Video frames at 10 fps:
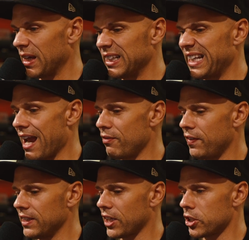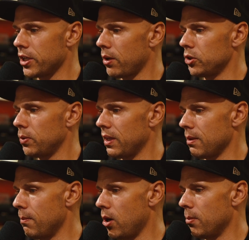See, everything's actually going to it at
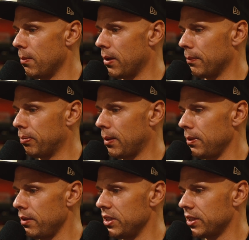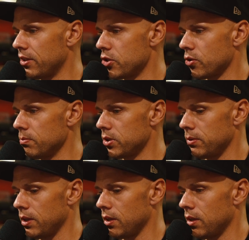the moment, but I'd probably only send the drums
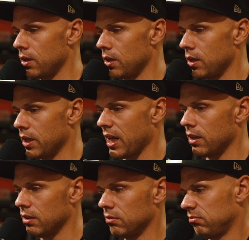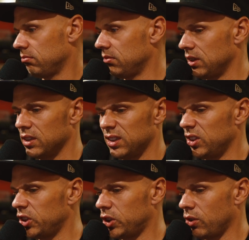to it. Again,
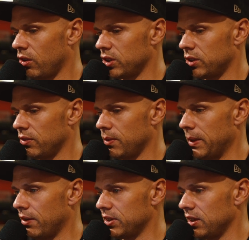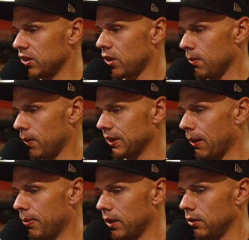just try stuff. I mean, obviously at the time I was
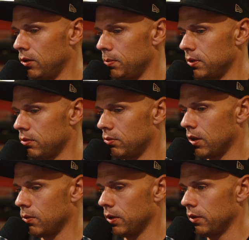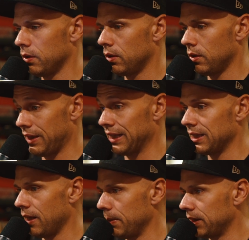happy. Oops, wrong one. That's
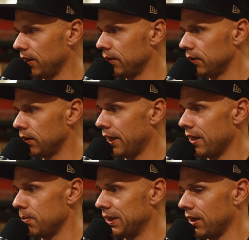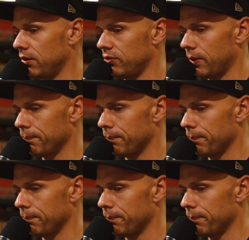the limiter. Got ahead of myself.